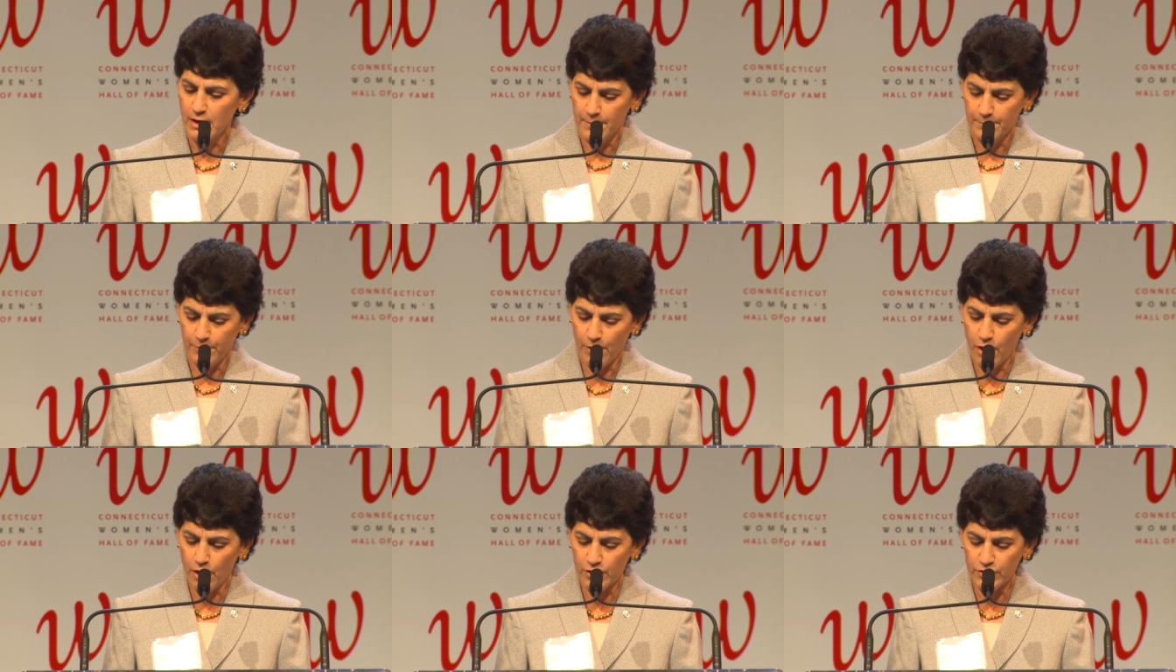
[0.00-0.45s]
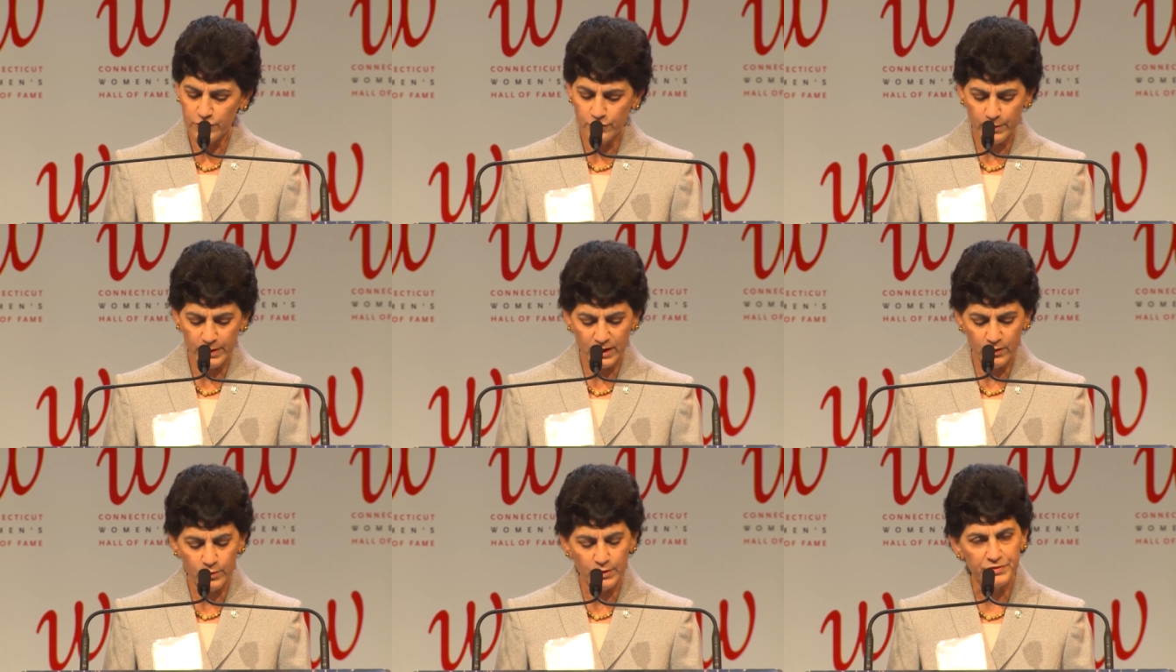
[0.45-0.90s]

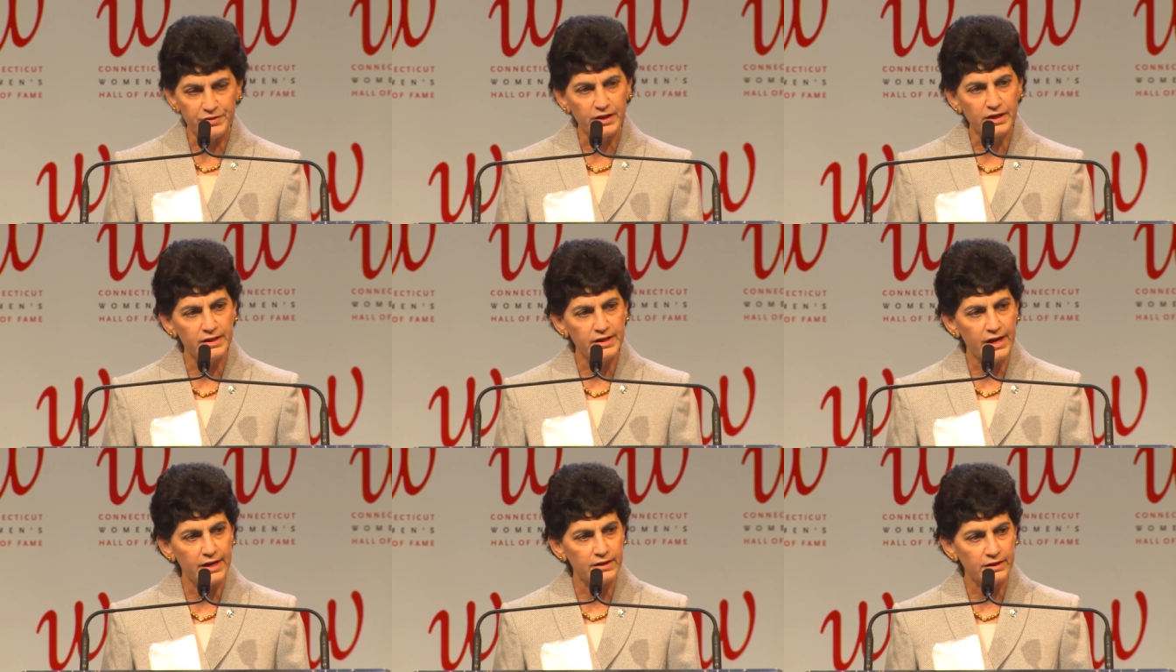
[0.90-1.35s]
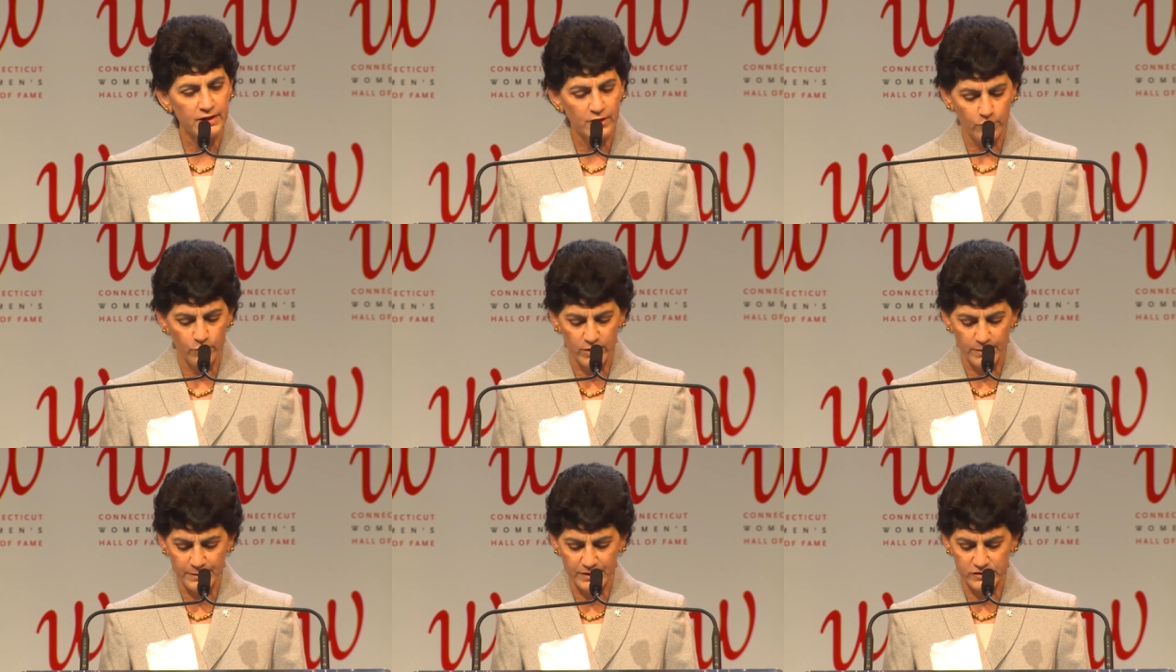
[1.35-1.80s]
partnering with the Connecticut
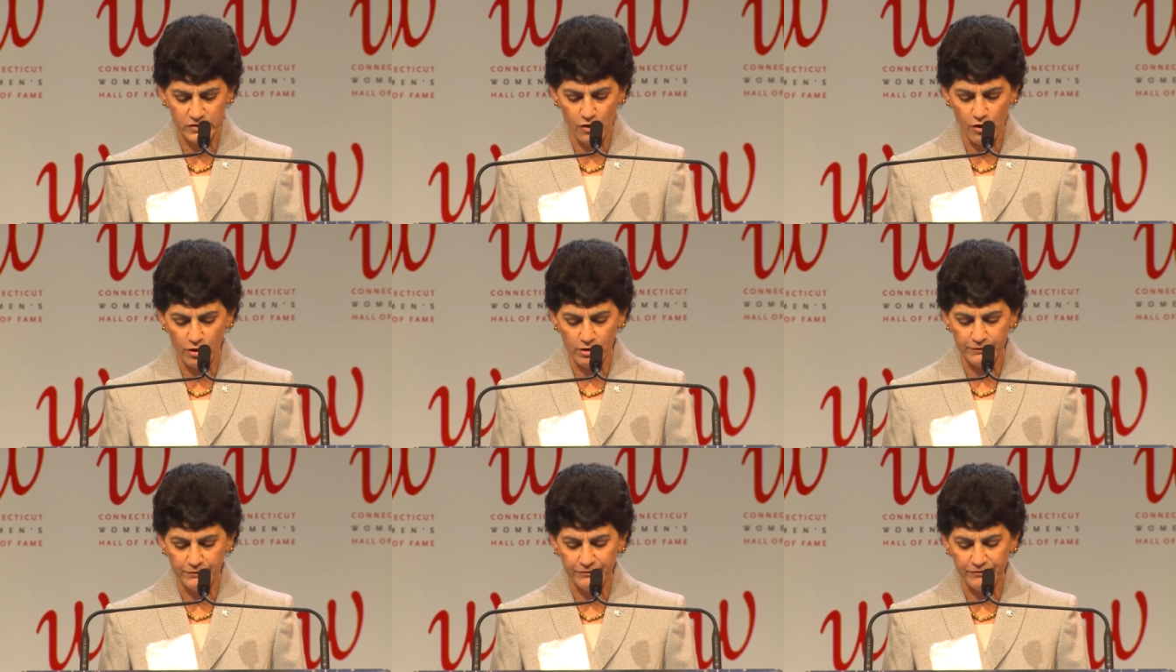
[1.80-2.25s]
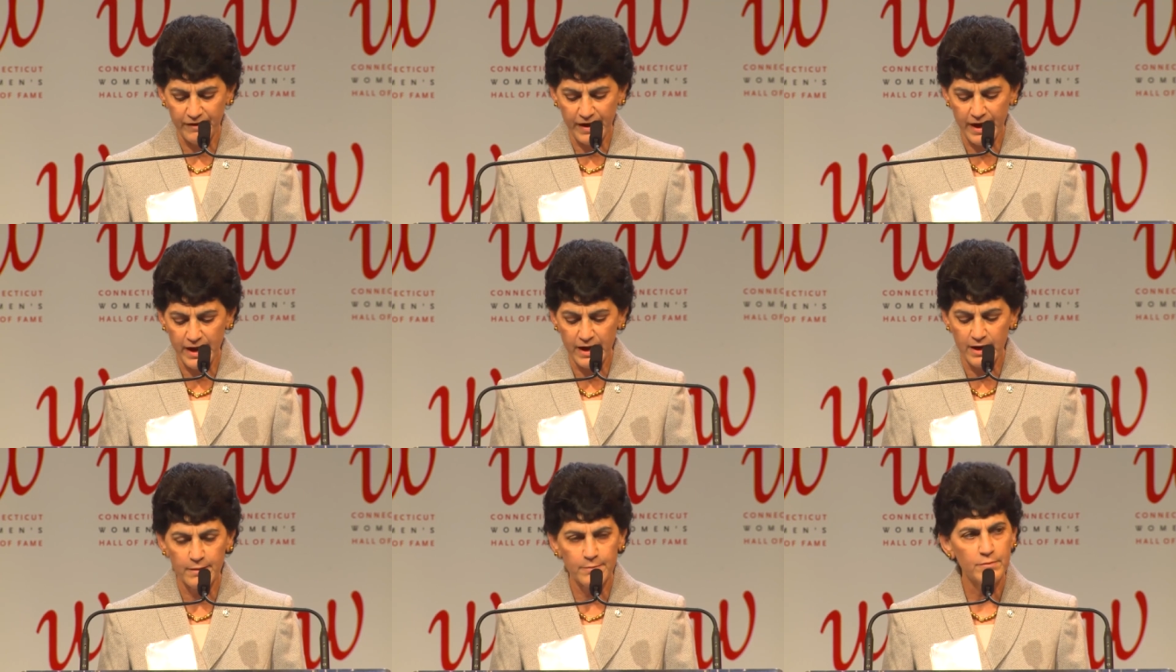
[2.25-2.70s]
Women's Hall of
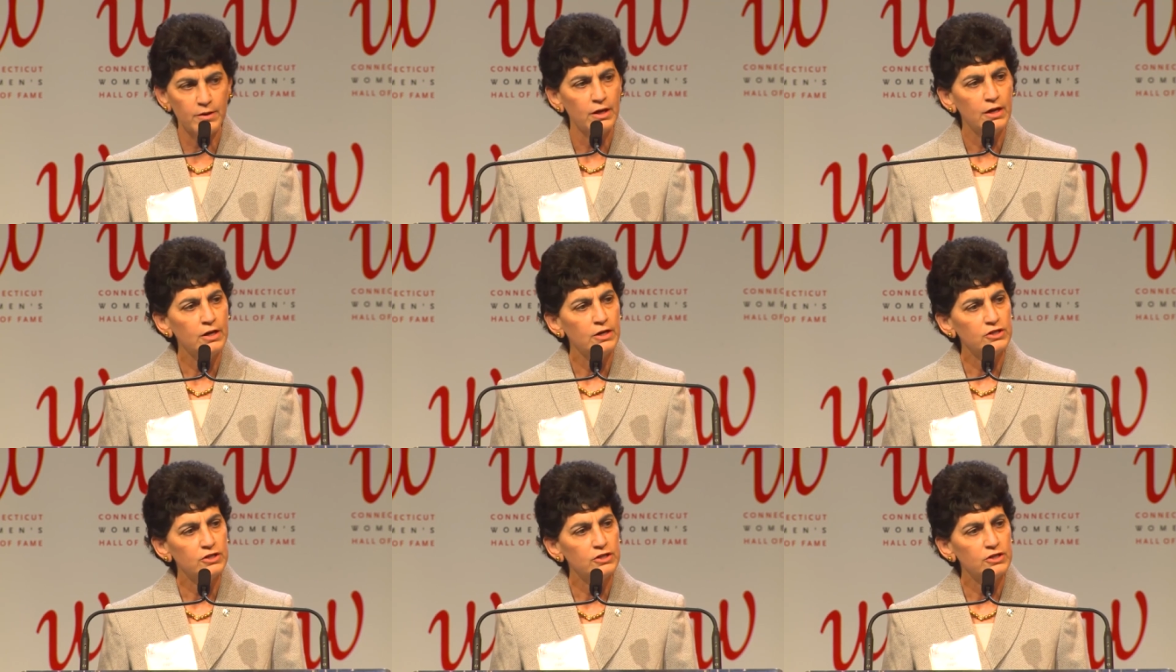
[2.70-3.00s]
Fame